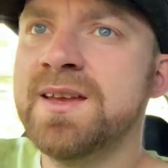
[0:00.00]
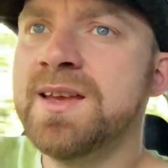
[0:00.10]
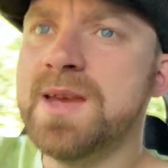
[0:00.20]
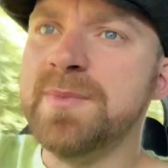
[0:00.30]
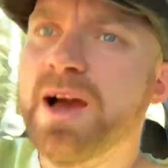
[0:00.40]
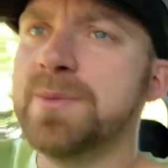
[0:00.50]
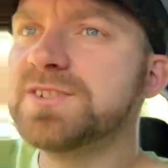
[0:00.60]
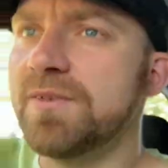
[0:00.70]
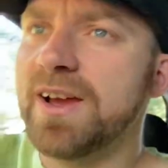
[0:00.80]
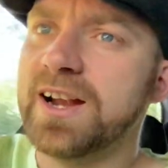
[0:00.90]
hit me up,
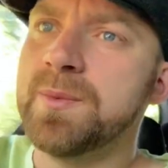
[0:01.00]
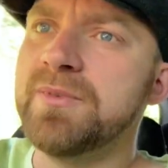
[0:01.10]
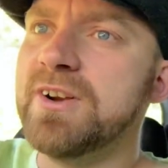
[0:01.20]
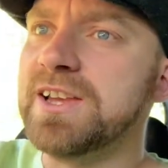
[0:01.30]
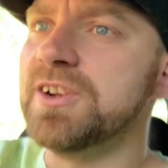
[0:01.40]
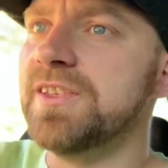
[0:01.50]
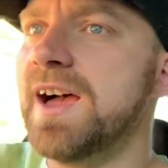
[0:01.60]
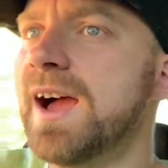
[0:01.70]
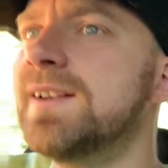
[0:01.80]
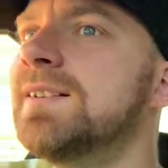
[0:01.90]
because I reckon I'll be really good at that.